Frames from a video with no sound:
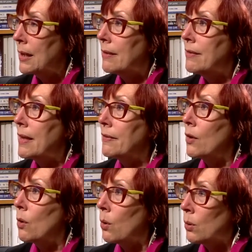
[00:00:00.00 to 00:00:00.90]
that the
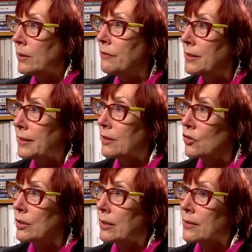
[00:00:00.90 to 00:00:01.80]
hold of
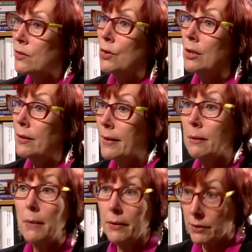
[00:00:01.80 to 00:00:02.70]
addiction is stronger than a
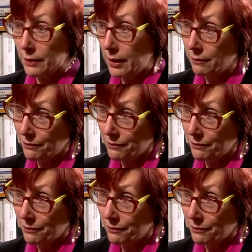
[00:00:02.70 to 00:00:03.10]
mother's love.